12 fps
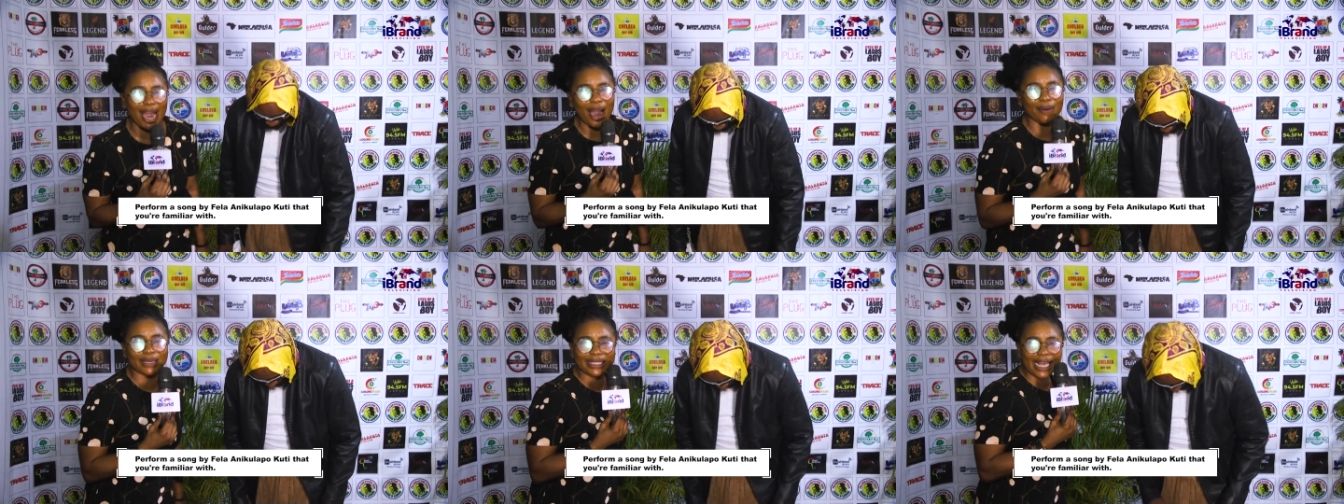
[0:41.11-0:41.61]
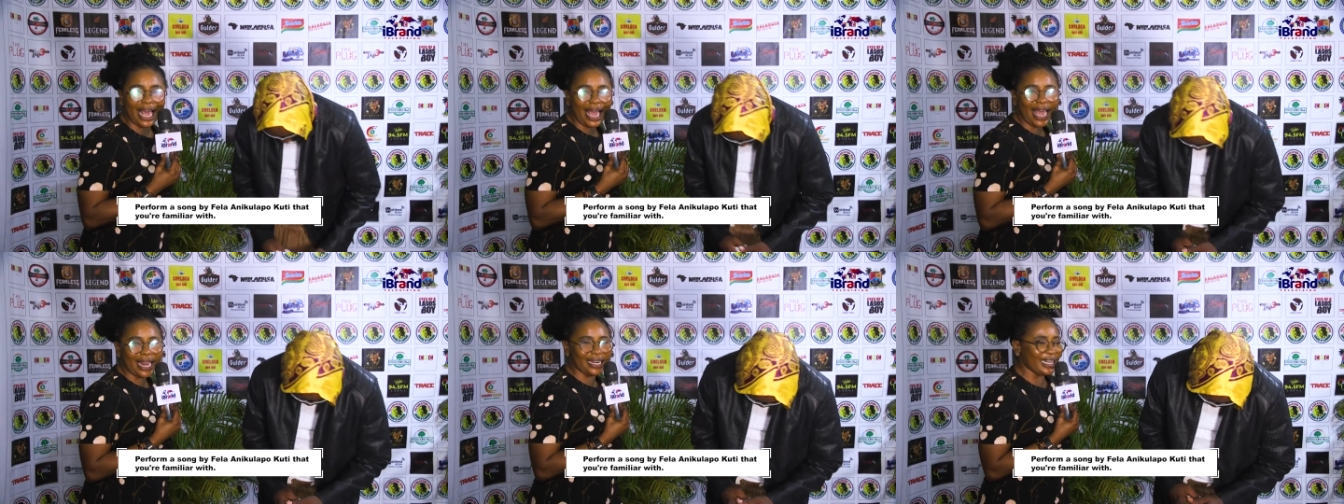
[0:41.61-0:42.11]
How about
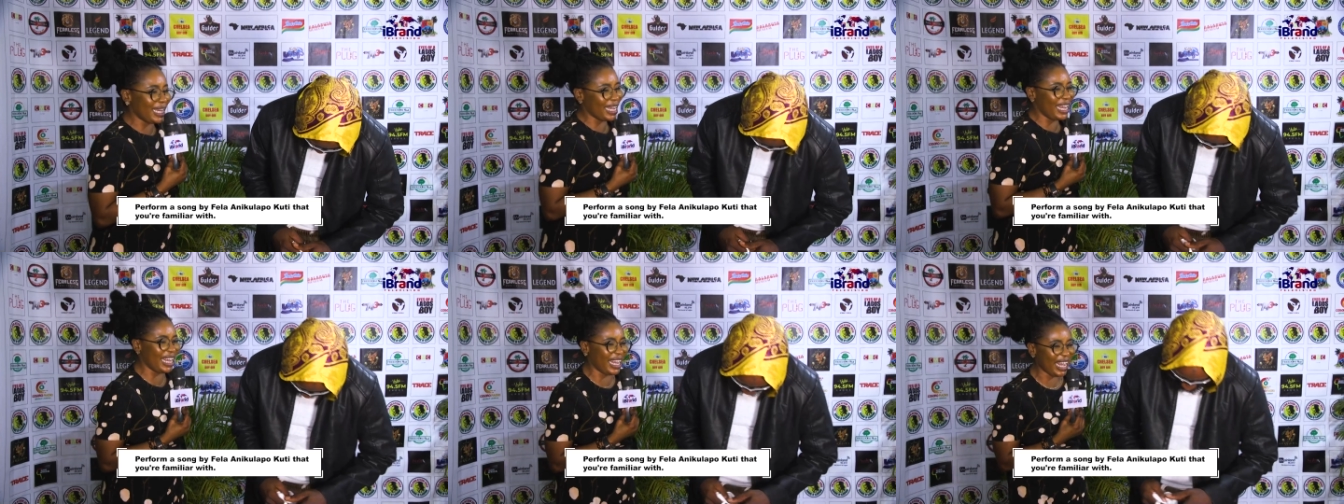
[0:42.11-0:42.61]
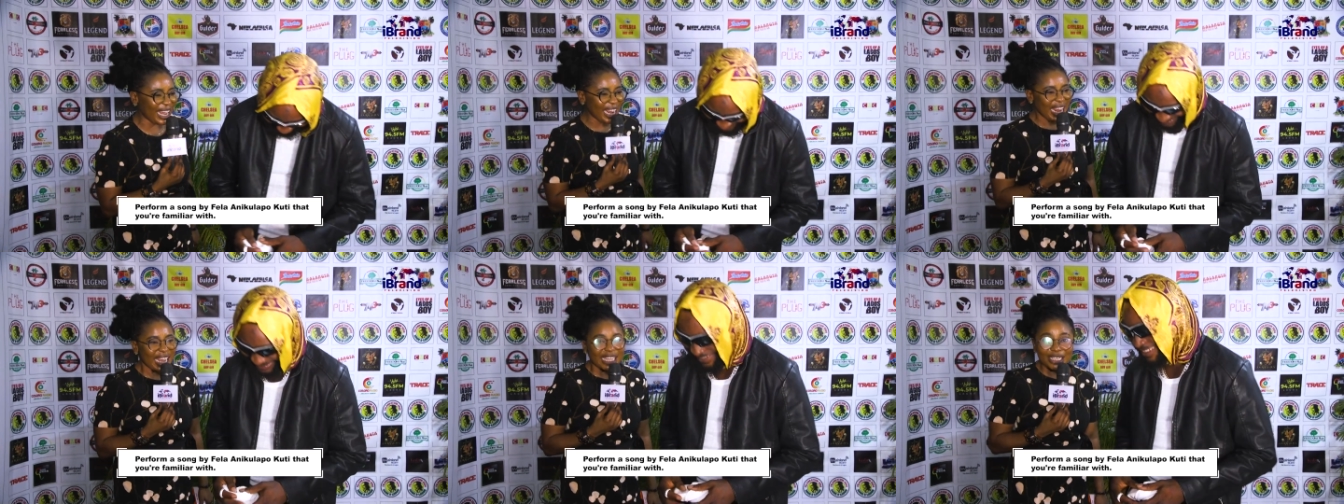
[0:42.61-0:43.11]
ten?
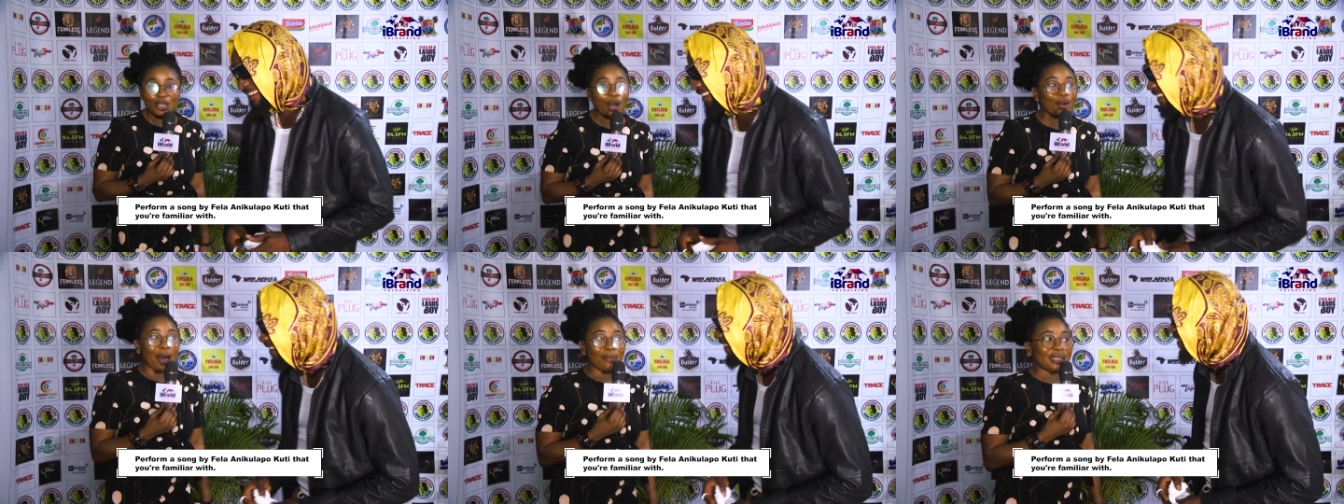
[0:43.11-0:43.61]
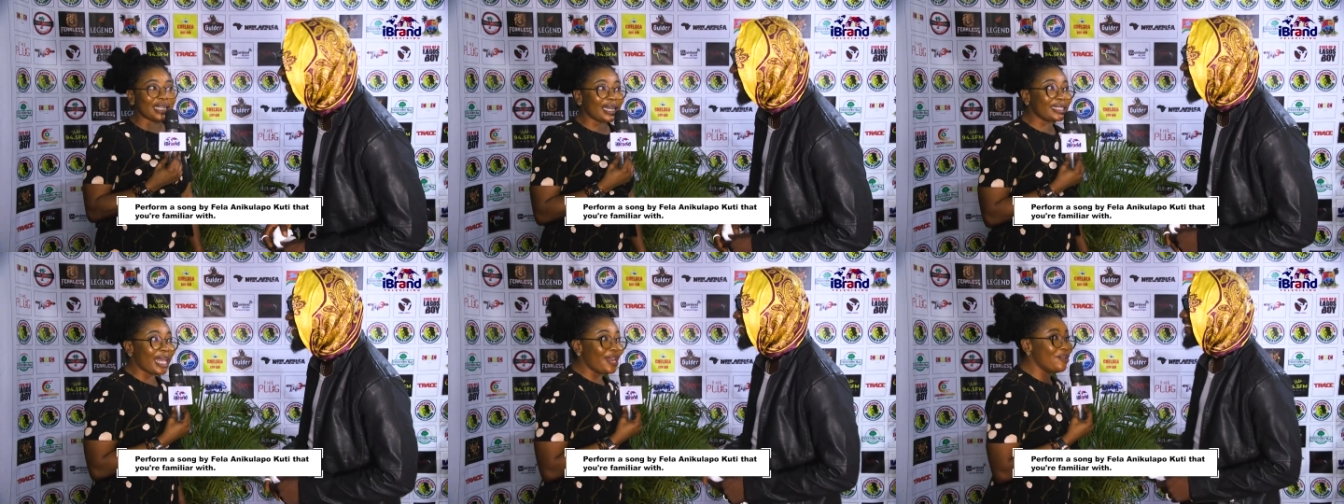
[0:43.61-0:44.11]
Don't go and be
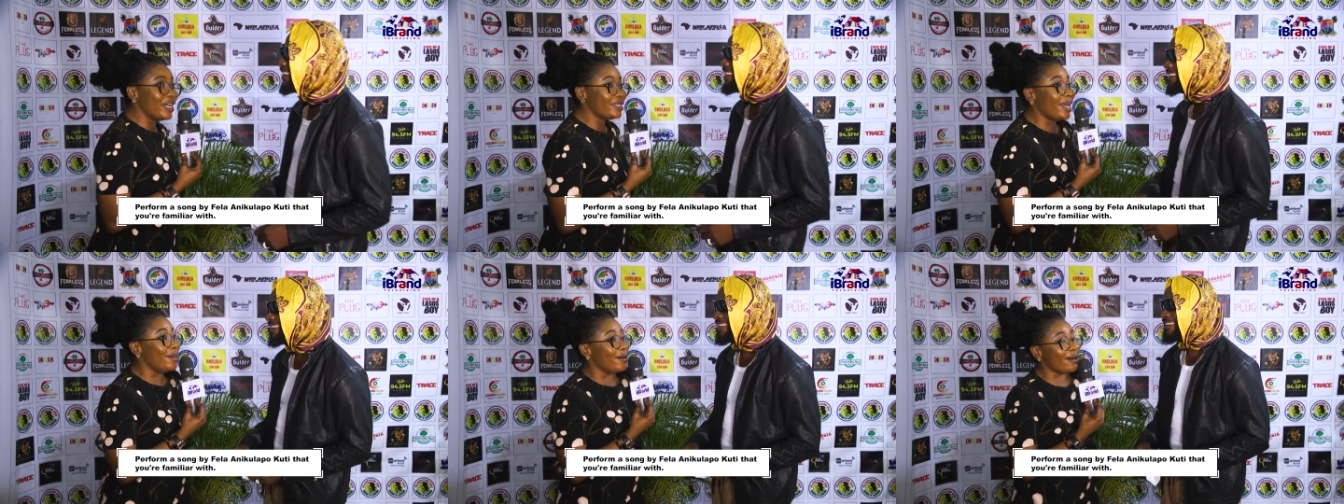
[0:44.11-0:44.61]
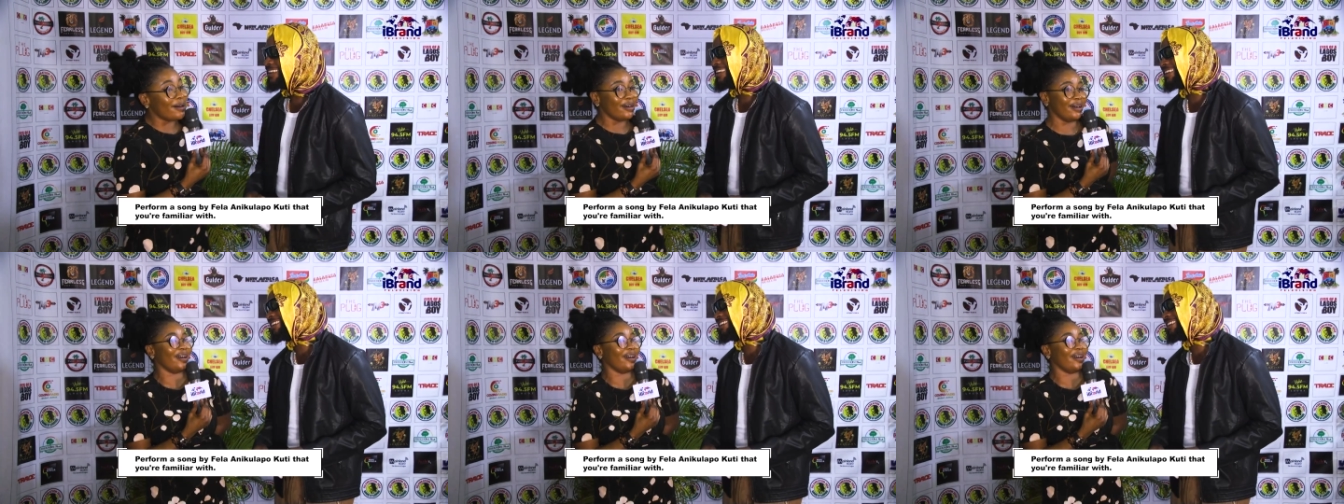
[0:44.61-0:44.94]
singing ten over ten. No.